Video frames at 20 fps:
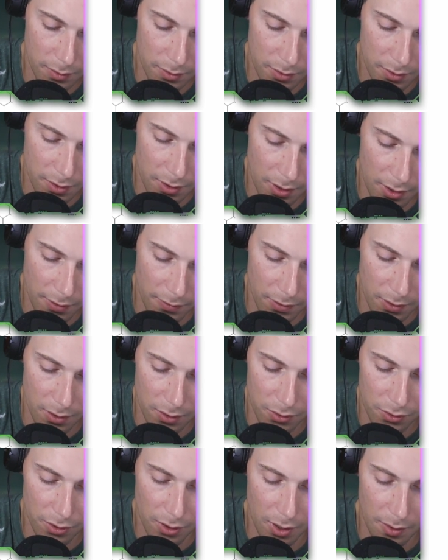
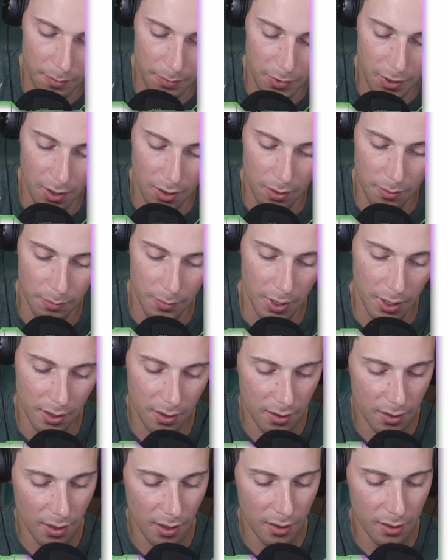7, drop down my
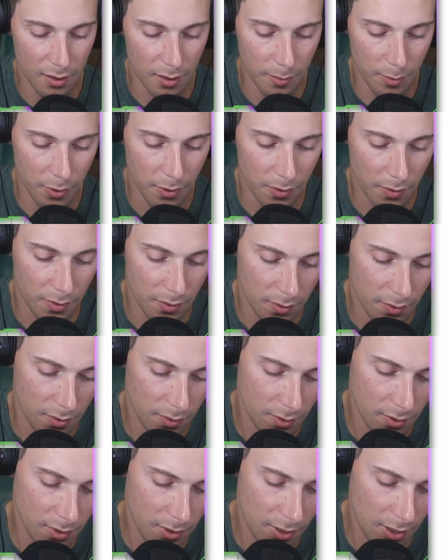decimal,
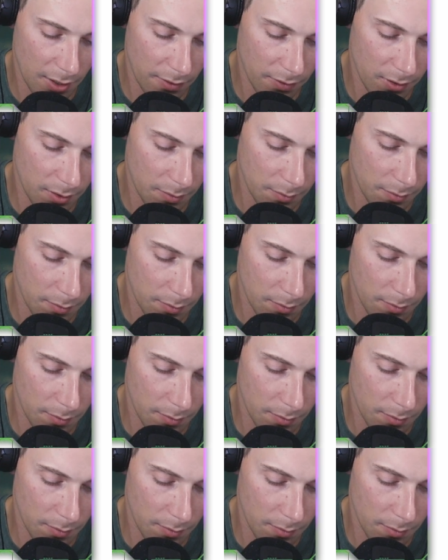7.4,